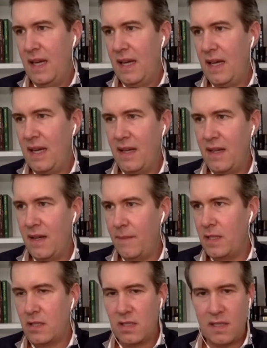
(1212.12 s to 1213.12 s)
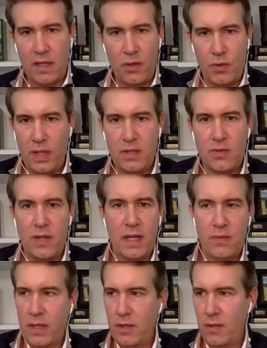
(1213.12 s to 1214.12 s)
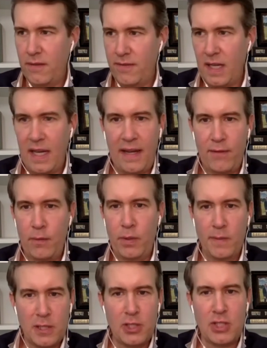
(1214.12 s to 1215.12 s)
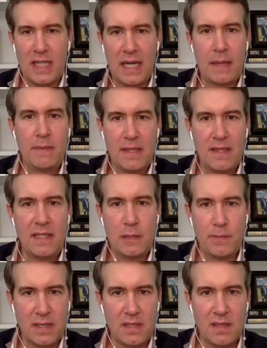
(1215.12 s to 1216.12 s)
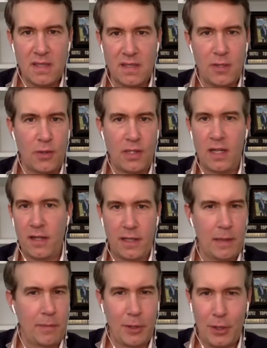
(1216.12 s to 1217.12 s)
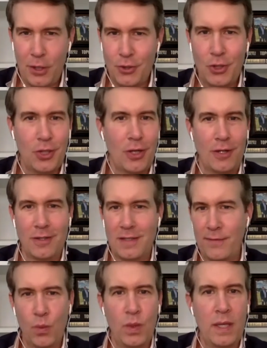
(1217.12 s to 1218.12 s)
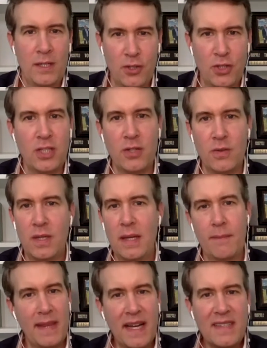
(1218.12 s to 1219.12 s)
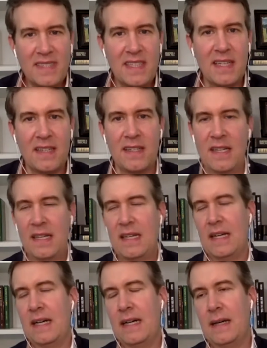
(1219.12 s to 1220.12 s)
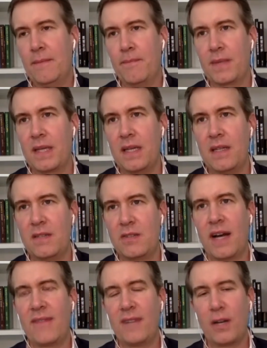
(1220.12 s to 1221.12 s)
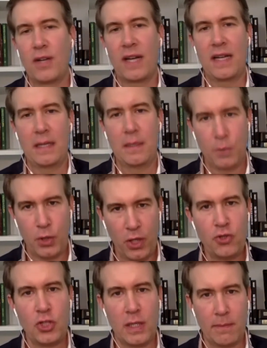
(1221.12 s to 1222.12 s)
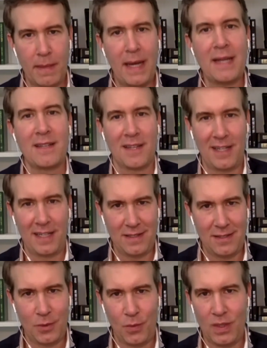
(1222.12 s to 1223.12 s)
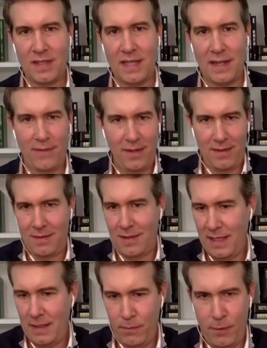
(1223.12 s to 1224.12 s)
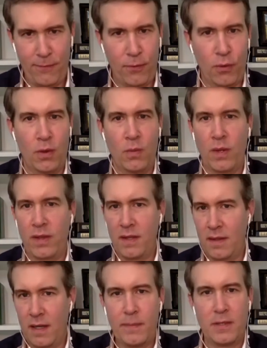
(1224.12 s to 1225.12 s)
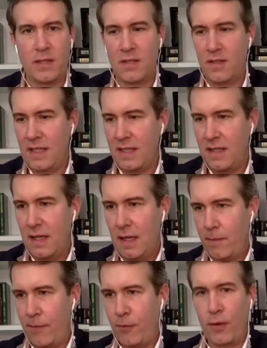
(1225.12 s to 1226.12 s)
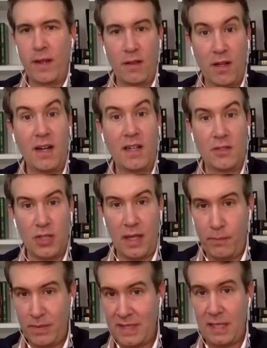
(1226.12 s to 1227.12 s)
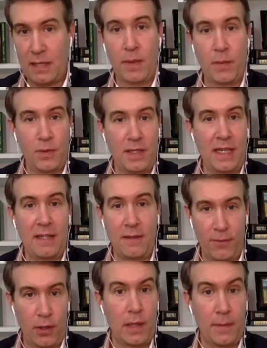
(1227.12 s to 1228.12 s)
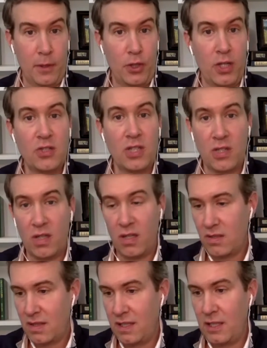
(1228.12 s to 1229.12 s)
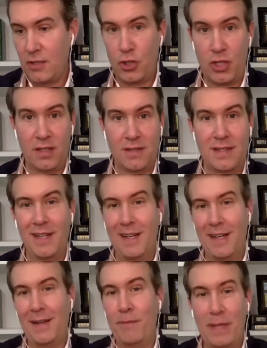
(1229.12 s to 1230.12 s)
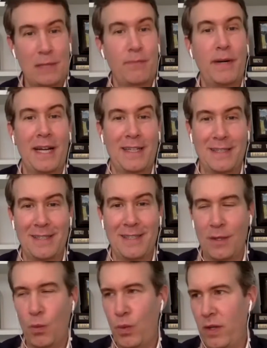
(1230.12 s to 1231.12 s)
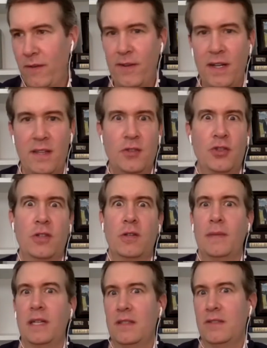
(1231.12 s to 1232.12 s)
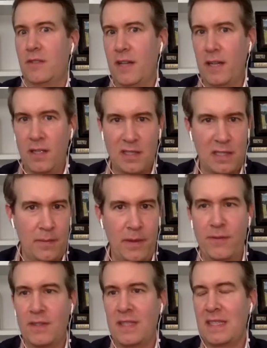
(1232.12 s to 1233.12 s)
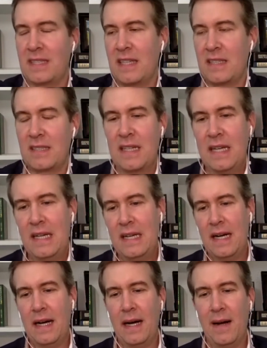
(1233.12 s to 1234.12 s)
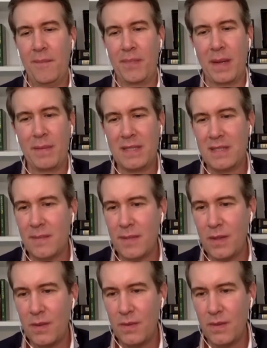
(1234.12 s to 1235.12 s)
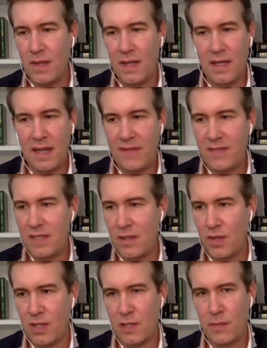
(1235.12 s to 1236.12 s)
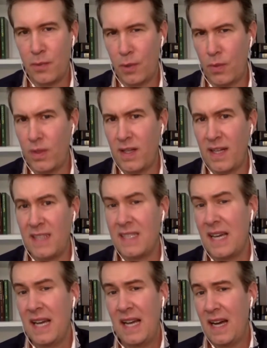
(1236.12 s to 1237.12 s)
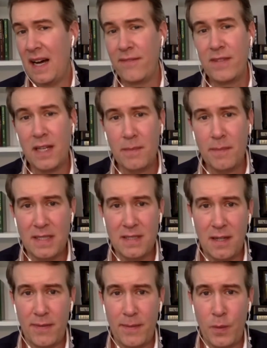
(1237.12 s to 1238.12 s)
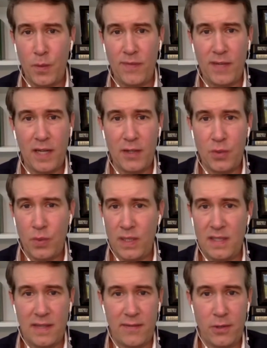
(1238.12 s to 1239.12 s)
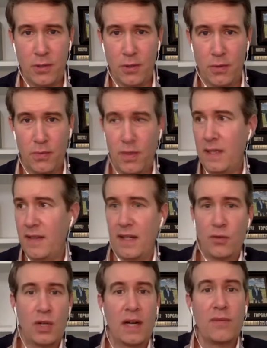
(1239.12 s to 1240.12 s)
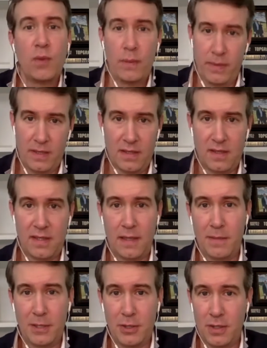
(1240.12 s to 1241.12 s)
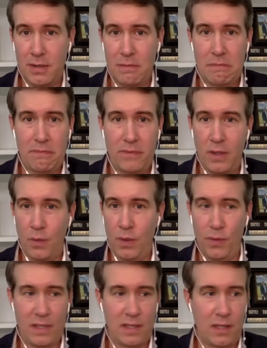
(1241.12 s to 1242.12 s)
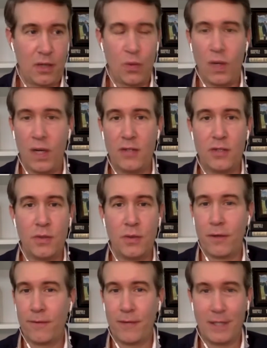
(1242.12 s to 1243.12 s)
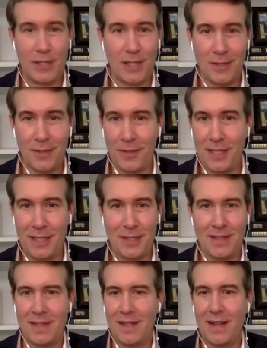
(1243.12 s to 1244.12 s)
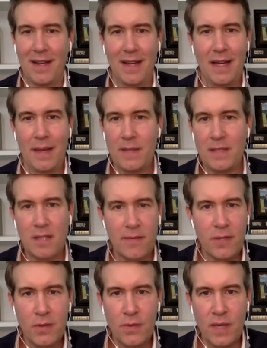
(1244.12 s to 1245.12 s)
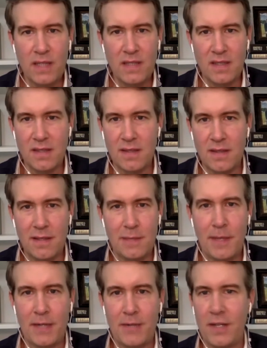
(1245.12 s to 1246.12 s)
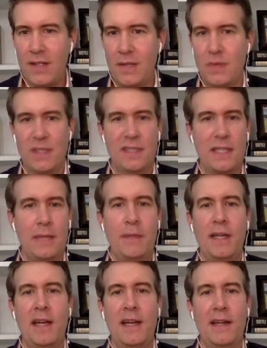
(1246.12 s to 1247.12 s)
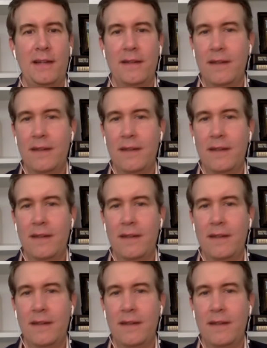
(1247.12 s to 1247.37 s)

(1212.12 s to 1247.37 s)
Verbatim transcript: And I mean, he's just had a great track record of not having to put much time into these businesses. He'll get on a couple of coaching calls every week or two, but that's it. And so I've now got him coaching my clients. So once I have a client move forward with an opportunity, before they launch, I set them up with Nathan for a couple of coaching calls, and he shares best practices on where do you find the general manager, how do you set them up for success. I mean, it's something that I've seen across the board with clients. I've done it myself. I mean, we've got a 27-year-old running that driveway business that I mentioned. You know, we recently acquired 2 other franchise locations, and I mean, he's off to the races. His background, he was a CPA,